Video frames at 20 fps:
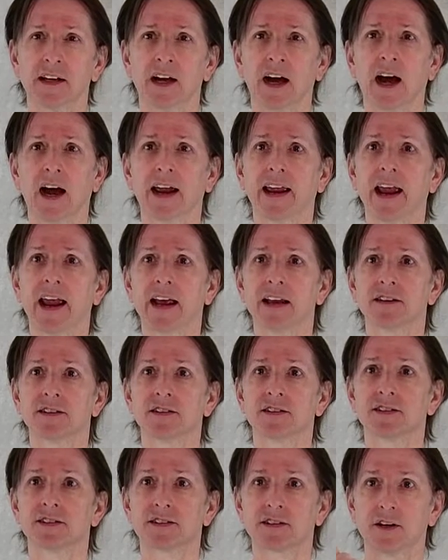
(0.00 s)
I can't
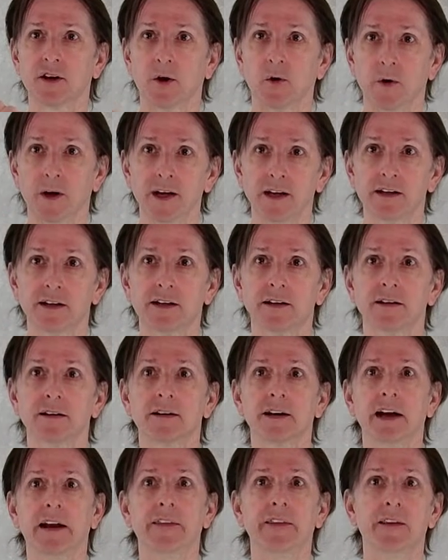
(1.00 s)
just go
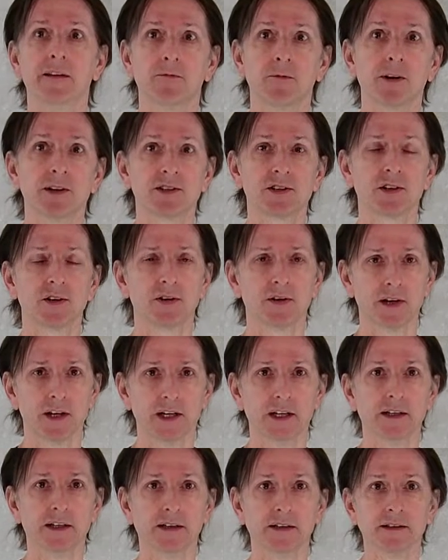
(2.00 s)
here and then return
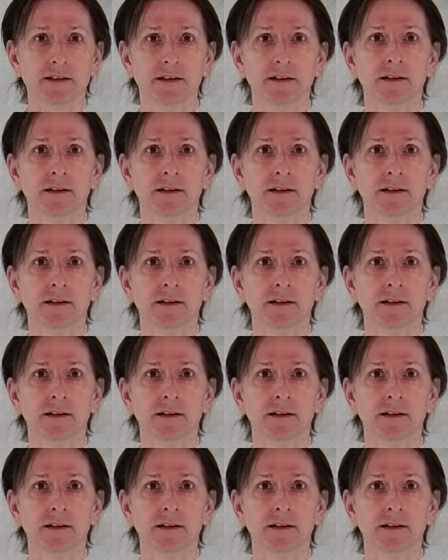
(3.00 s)
here.